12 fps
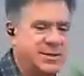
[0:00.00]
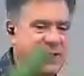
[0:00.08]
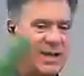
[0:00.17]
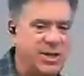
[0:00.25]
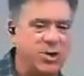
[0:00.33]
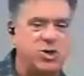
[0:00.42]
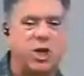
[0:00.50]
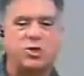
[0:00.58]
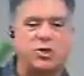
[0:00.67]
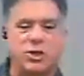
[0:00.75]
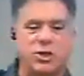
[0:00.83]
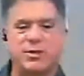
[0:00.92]
because then you're
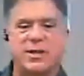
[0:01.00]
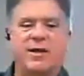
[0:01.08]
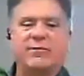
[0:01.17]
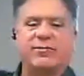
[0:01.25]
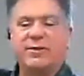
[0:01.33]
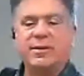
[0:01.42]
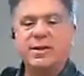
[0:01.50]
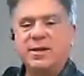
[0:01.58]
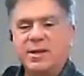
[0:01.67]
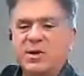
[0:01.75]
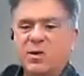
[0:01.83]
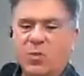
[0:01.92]
charging yourself
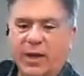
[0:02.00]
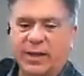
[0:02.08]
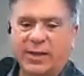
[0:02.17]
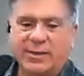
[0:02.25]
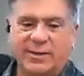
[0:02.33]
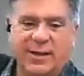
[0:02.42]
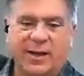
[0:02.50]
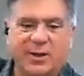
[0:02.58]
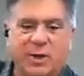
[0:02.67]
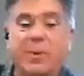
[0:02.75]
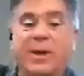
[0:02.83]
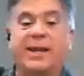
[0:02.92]
with
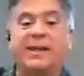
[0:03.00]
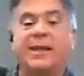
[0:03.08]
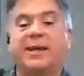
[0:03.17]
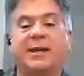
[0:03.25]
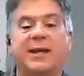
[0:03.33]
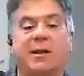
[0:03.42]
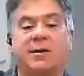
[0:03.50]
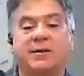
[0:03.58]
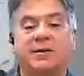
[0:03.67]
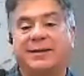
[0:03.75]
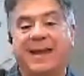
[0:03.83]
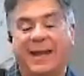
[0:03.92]
humidity
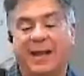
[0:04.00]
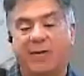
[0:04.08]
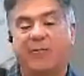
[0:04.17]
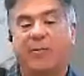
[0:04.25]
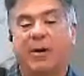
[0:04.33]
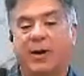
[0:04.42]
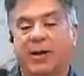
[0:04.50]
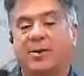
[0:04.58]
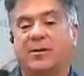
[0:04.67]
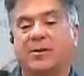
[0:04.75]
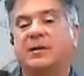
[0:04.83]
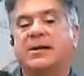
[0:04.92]
and negative
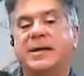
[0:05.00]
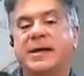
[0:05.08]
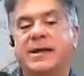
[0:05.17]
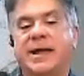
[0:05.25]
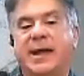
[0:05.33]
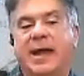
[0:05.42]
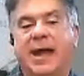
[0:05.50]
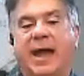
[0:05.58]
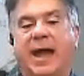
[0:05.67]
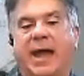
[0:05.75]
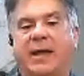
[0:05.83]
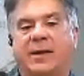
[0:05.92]
particle,
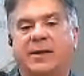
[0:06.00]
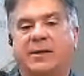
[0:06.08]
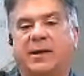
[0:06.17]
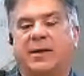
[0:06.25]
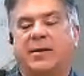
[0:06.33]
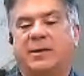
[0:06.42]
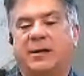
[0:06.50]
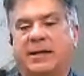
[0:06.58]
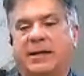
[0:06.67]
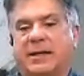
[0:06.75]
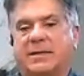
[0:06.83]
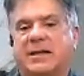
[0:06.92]
and
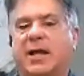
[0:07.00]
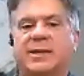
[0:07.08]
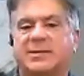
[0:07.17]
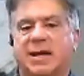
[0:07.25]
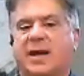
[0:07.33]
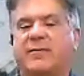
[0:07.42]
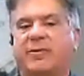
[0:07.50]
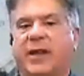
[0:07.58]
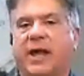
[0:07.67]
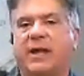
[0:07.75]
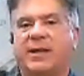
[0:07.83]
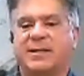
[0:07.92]
it's not designed for
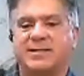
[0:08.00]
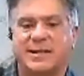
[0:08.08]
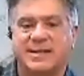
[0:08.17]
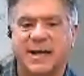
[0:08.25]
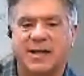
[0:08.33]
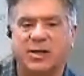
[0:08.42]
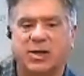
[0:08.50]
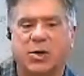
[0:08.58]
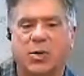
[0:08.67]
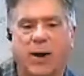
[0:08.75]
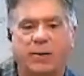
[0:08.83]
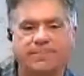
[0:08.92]
that. It's designed to
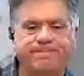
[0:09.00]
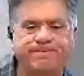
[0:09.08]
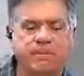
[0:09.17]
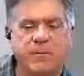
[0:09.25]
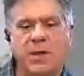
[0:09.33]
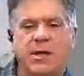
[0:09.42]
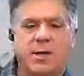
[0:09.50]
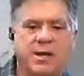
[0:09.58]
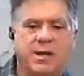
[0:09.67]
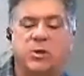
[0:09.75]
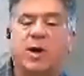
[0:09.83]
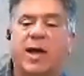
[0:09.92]
go out.
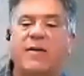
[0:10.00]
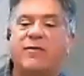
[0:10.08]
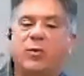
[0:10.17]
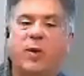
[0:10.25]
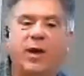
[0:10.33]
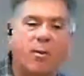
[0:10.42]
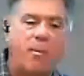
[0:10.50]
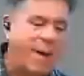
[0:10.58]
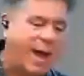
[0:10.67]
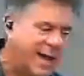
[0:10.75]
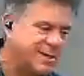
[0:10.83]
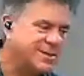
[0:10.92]
Do I have to wear a
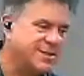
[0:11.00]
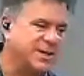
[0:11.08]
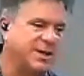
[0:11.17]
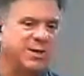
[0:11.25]
mask?